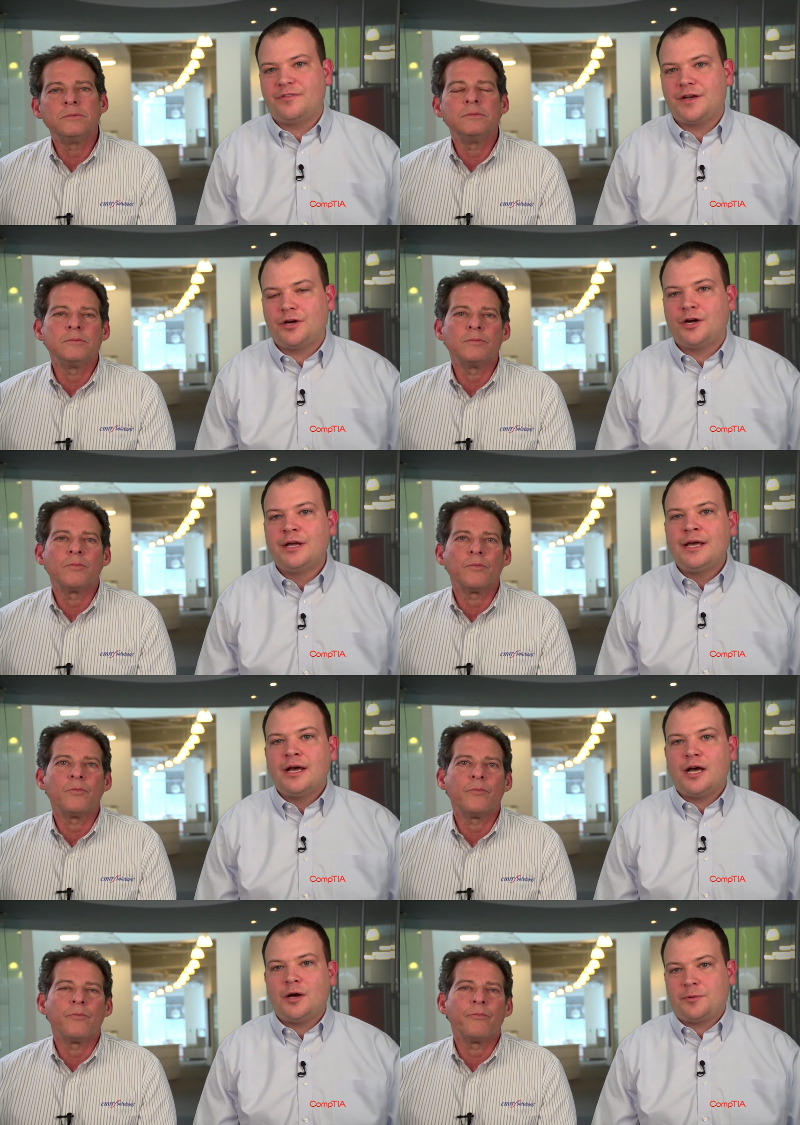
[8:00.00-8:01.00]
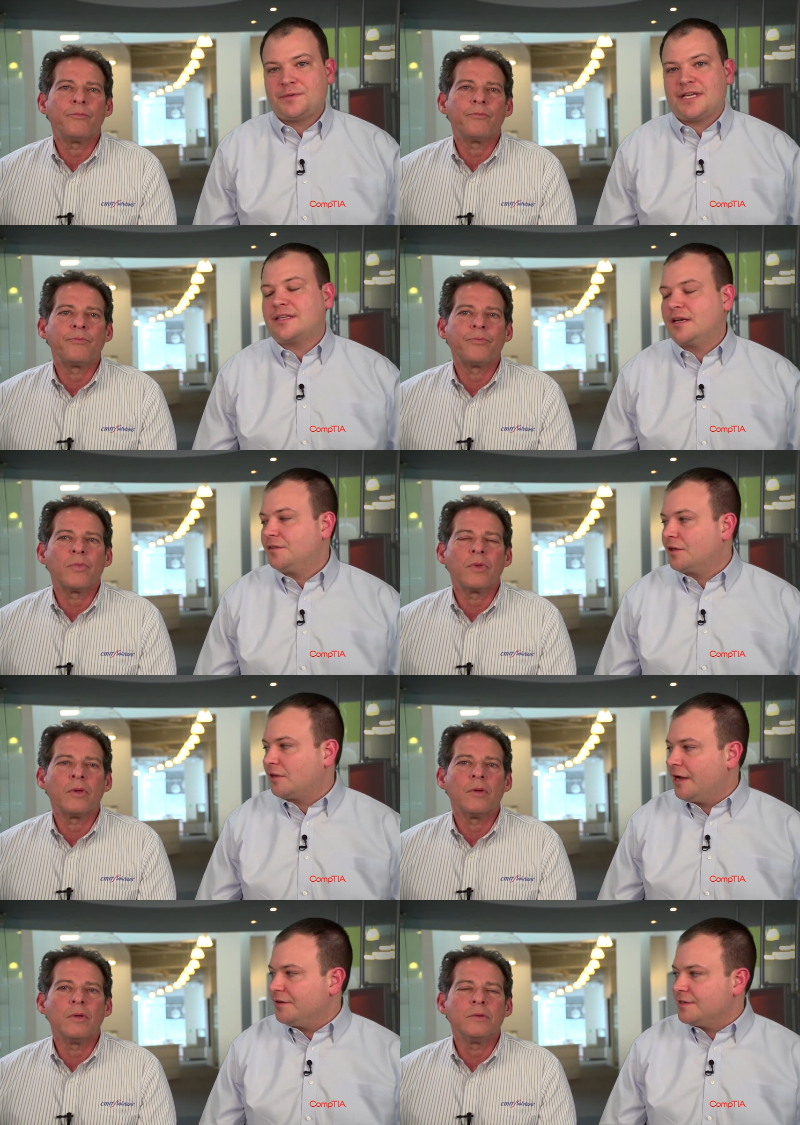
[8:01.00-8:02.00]
Speaker 1: vendor. Uh, we protect data in the
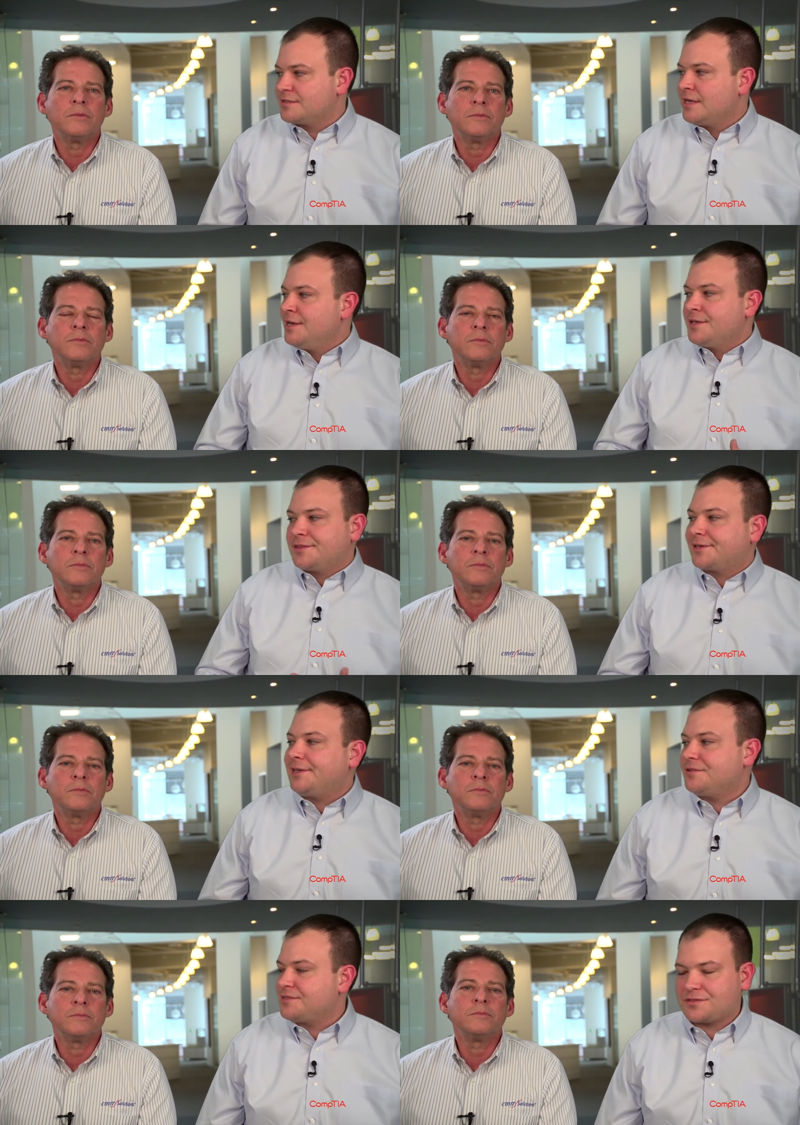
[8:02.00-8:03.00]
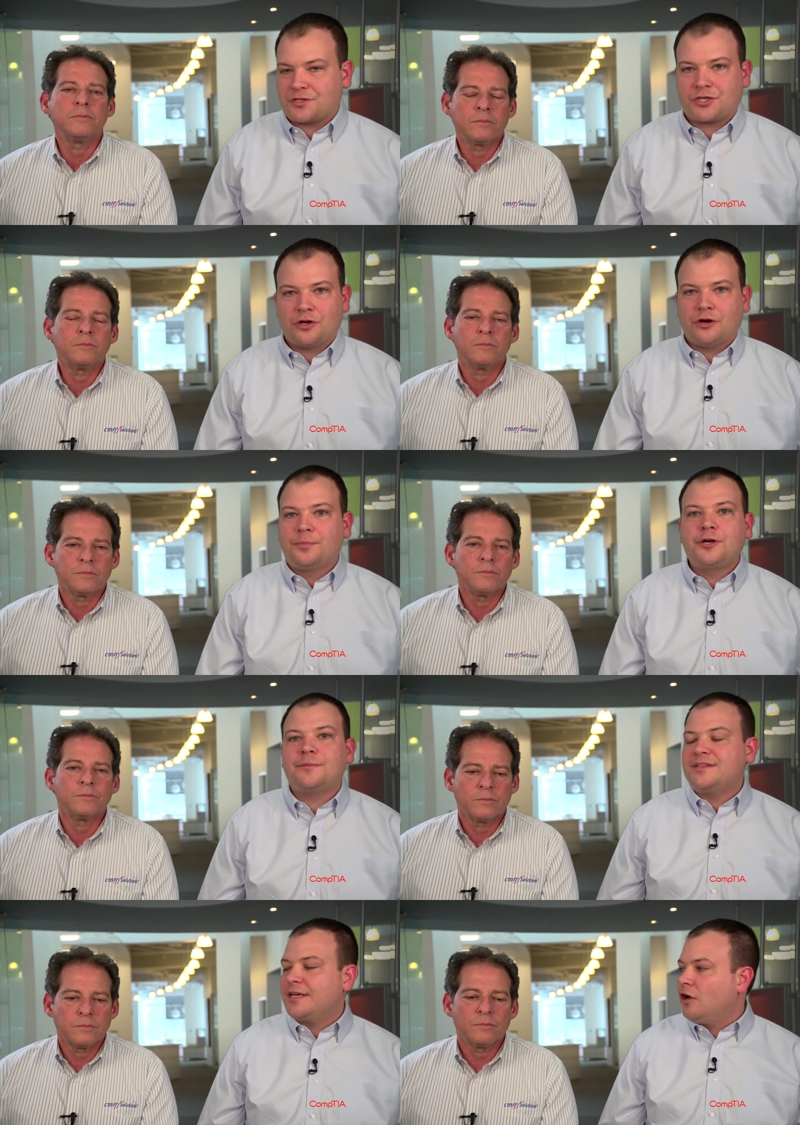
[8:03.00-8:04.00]
cloud. Is the cloud's not secure?
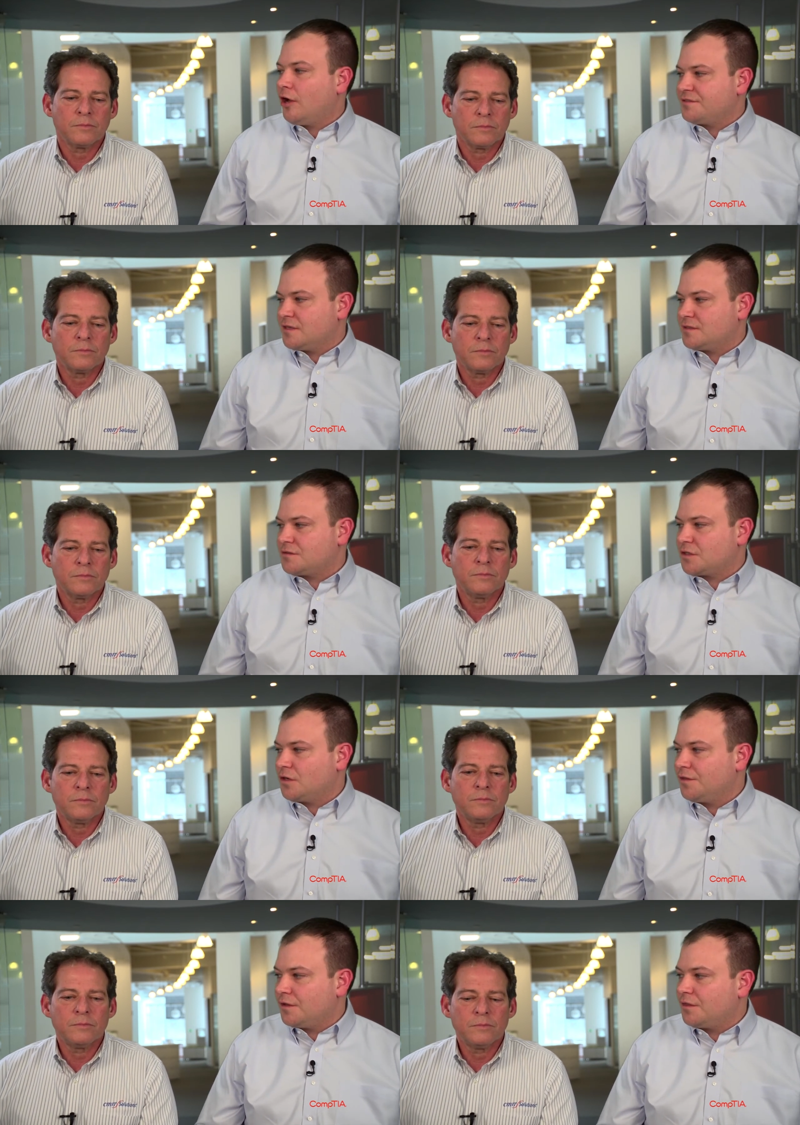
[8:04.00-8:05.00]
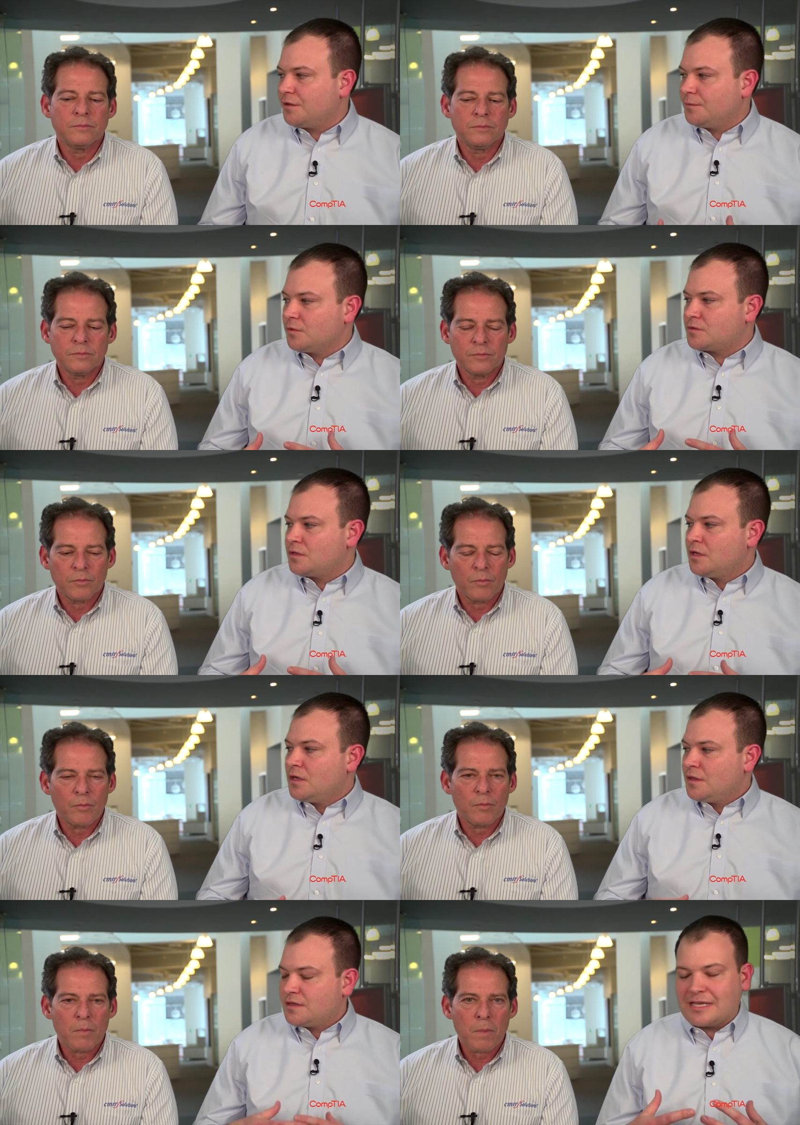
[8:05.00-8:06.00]
Putting my data offsite's not secure. The, the most
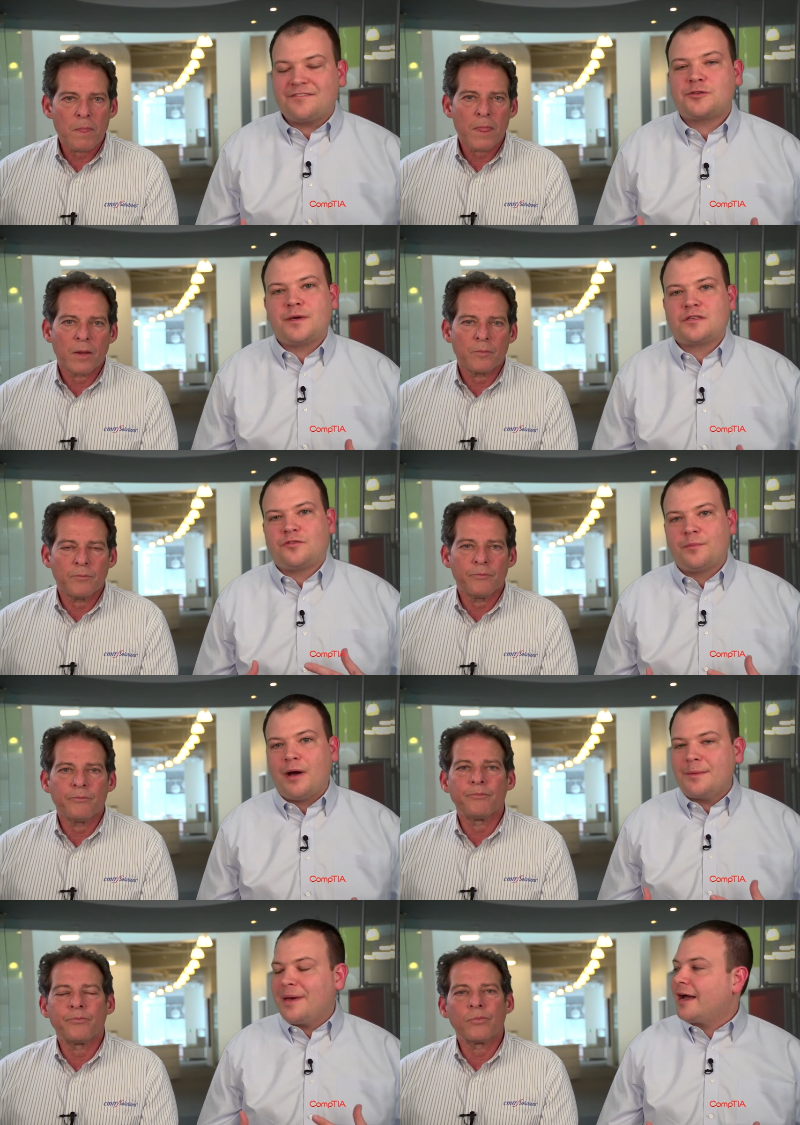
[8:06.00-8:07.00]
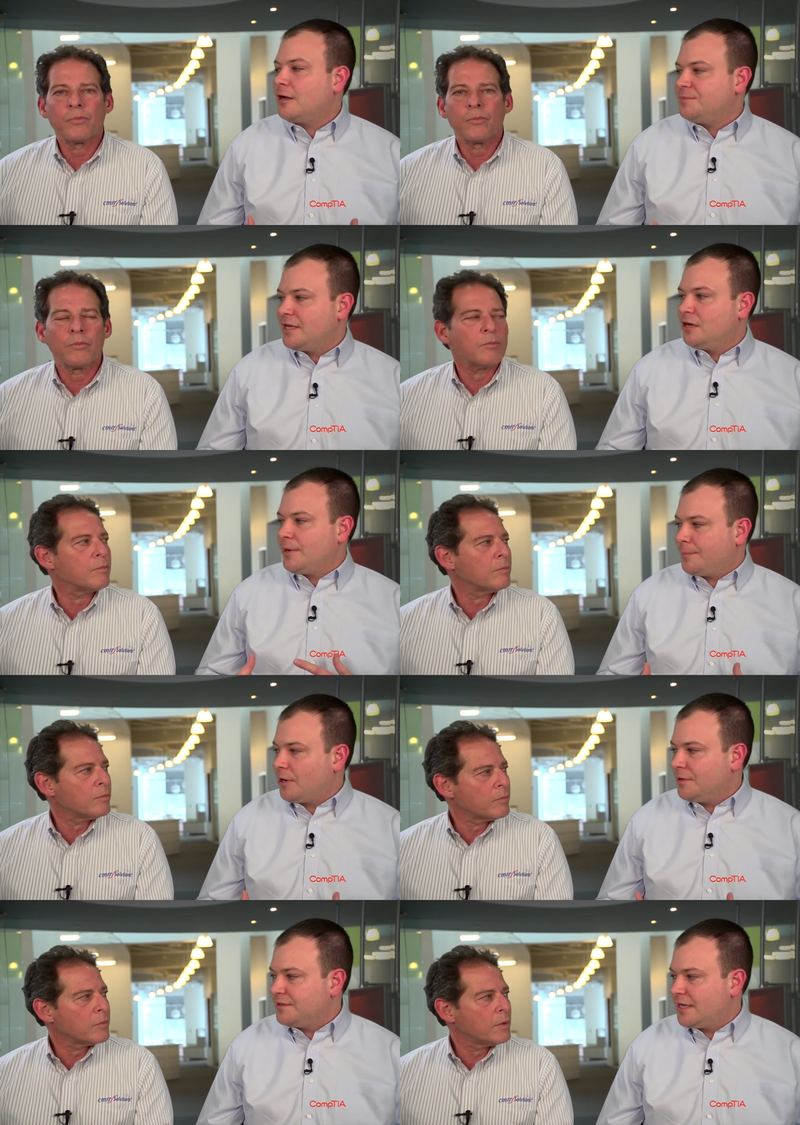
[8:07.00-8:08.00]
the safest place for my backup data, my
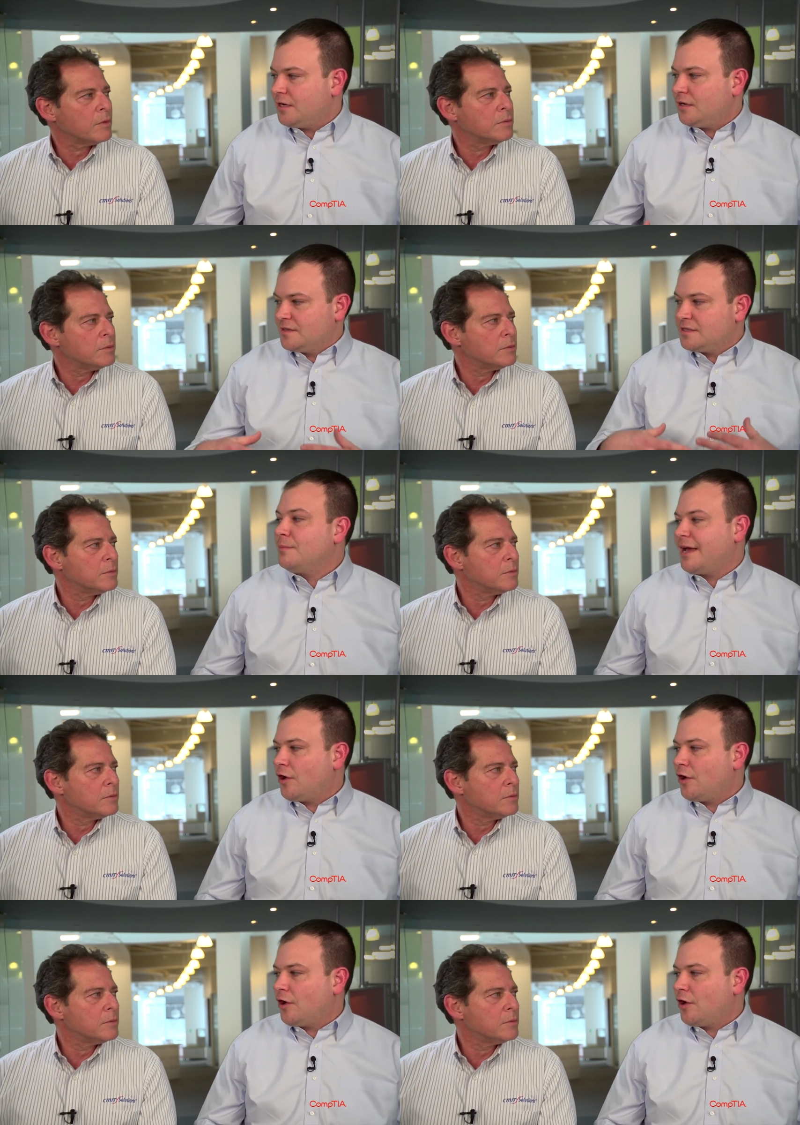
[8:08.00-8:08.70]
primary data, is in my